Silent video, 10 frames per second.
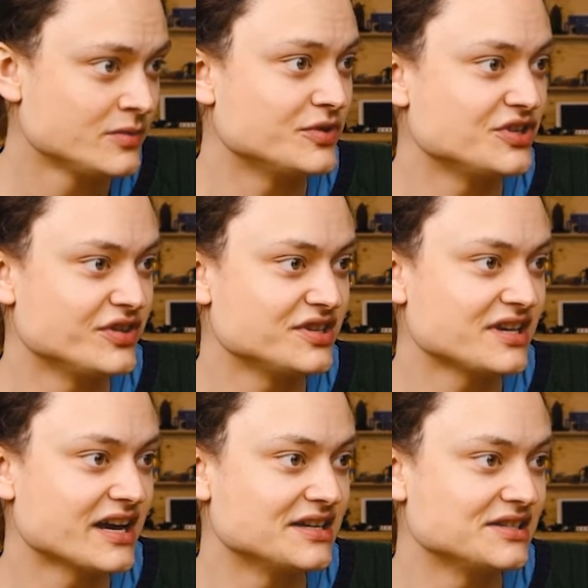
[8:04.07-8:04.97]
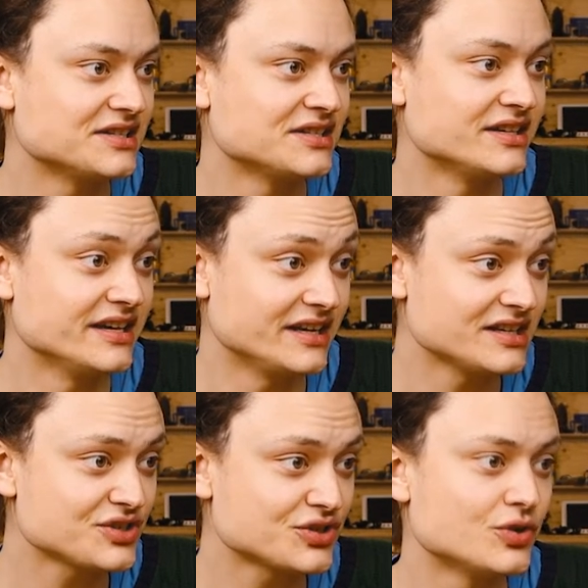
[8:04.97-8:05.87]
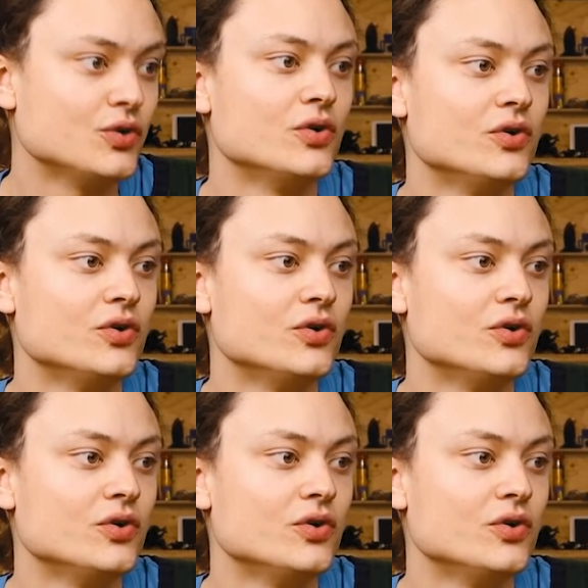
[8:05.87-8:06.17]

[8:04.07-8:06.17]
which in this case it is,